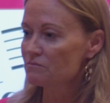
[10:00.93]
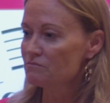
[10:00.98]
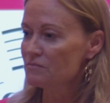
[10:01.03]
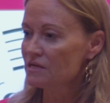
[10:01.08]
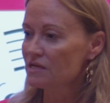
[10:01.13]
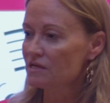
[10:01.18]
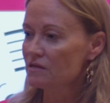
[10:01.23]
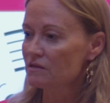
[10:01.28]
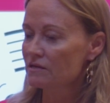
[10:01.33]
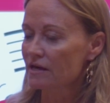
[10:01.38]

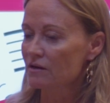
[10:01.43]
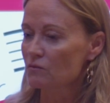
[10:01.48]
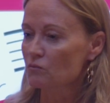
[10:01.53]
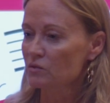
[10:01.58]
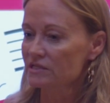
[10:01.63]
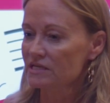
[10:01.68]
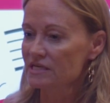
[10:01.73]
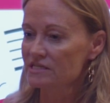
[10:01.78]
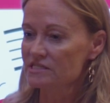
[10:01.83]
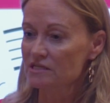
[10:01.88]
mean that
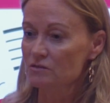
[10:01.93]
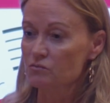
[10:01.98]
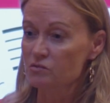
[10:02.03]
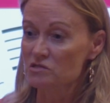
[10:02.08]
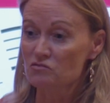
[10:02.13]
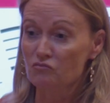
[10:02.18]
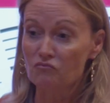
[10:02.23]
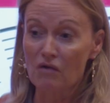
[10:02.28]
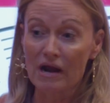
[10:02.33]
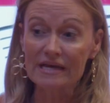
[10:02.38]
what they did
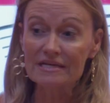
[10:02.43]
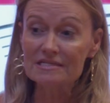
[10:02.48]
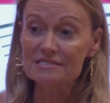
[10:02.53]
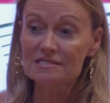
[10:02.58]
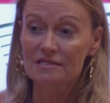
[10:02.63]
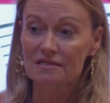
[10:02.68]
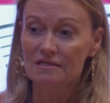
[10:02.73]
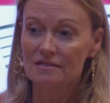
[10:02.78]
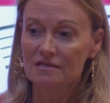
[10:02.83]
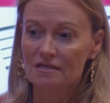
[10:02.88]
was right,
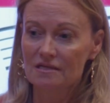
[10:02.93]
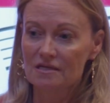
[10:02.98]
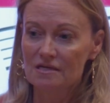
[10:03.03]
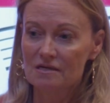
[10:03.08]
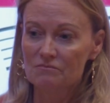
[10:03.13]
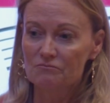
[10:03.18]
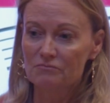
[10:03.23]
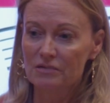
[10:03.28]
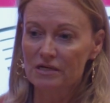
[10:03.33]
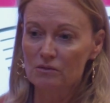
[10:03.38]

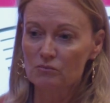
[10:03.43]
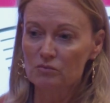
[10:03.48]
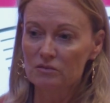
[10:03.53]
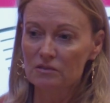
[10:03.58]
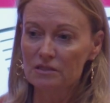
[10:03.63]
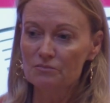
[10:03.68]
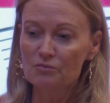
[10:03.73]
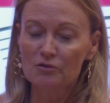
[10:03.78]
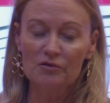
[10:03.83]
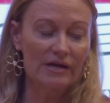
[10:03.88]
but it will
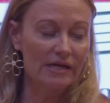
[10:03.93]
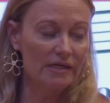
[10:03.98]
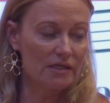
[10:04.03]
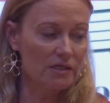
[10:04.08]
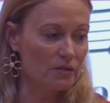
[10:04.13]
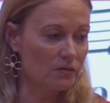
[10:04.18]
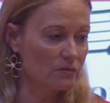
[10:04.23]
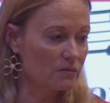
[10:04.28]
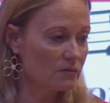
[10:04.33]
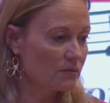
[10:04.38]
liberate
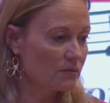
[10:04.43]
you.